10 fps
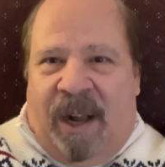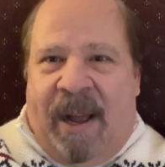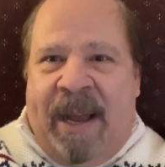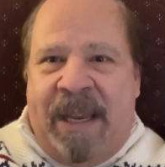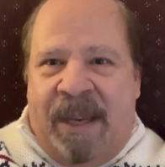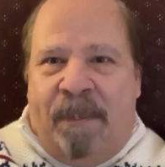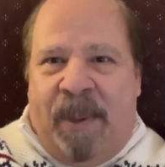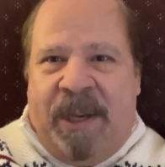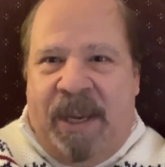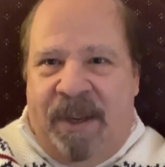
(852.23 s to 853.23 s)
I am
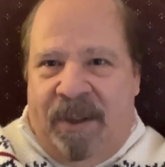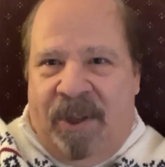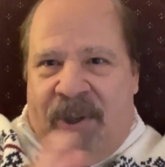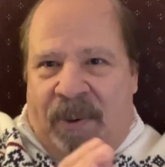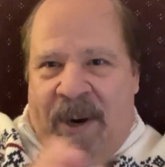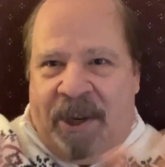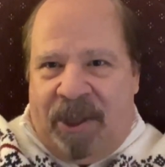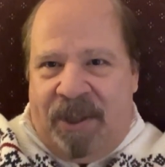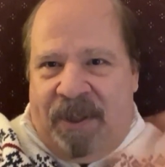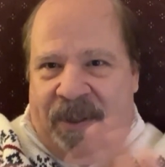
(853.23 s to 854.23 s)
picking the
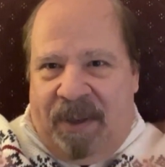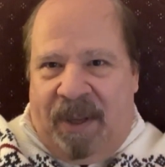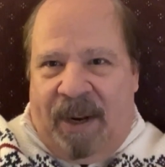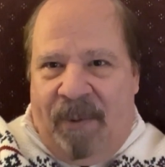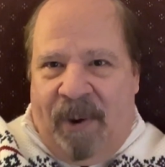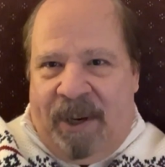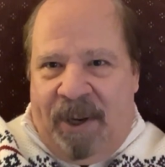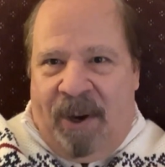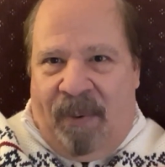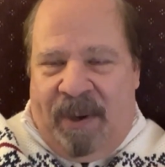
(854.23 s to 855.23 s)
direction that I want to
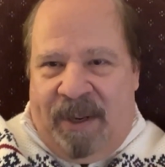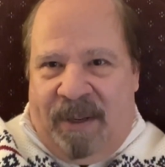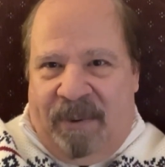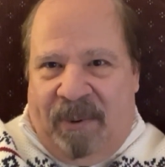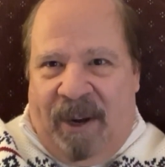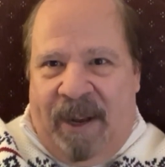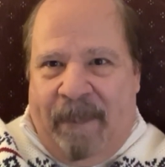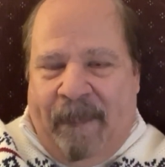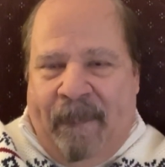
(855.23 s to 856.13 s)
go in, right?